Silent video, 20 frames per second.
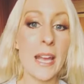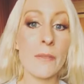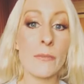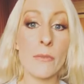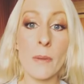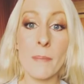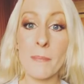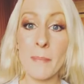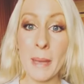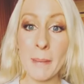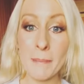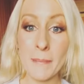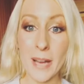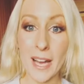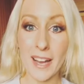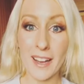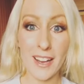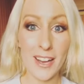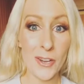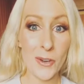And remember,
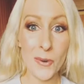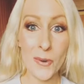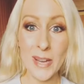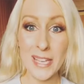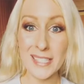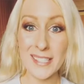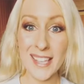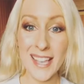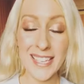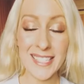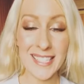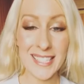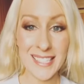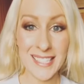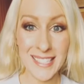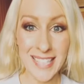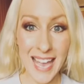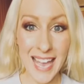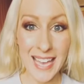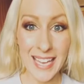I always like to
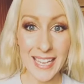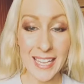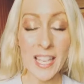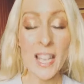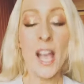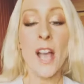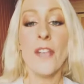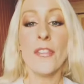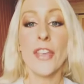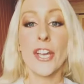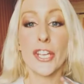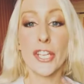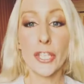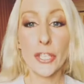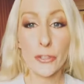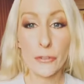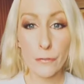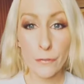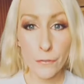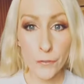say that
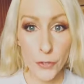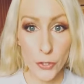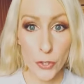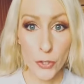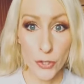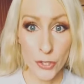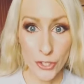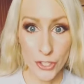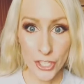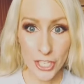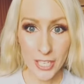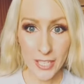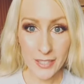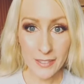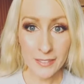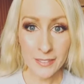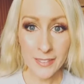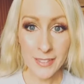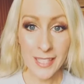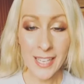
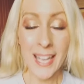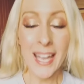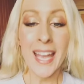confusion